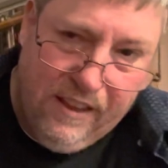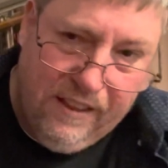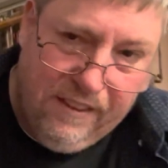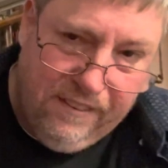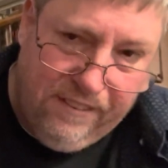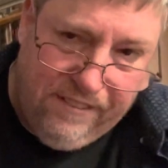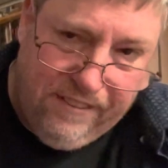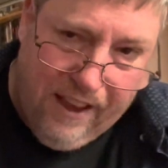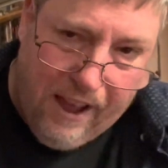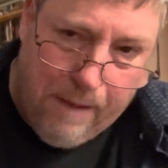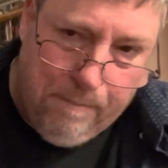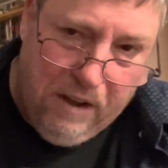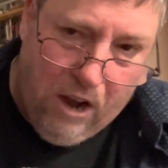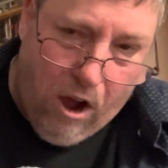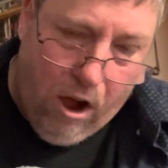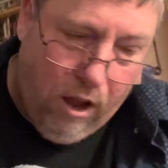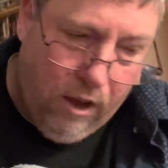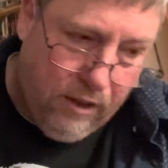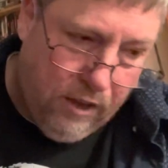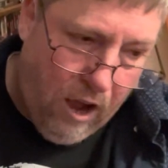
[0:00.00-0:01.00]
Zombie
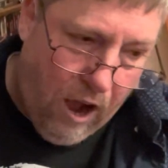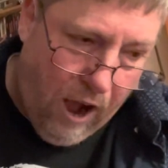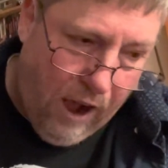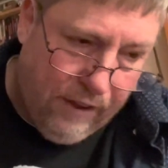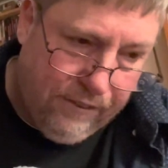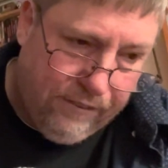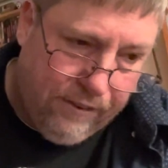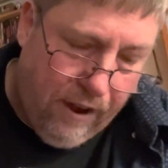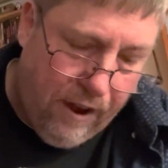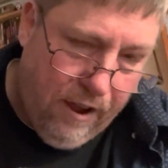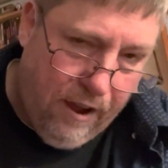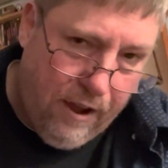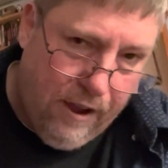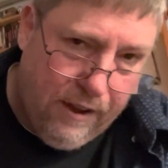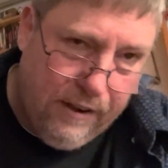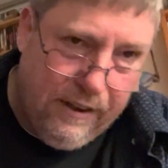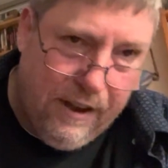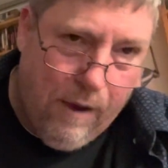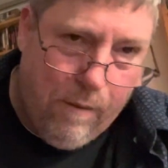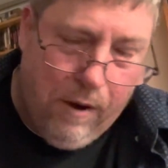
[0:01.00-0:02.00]
Holocaust.
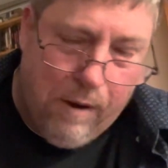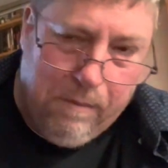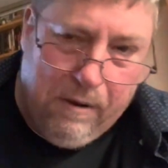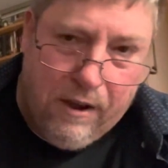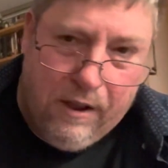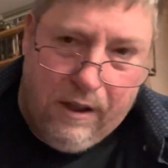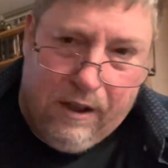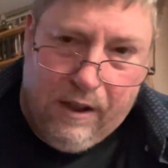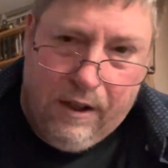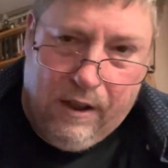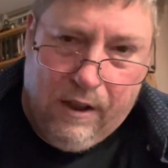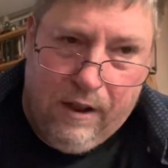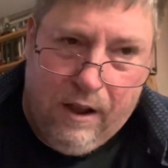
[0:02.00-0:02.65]
Now I'm gonna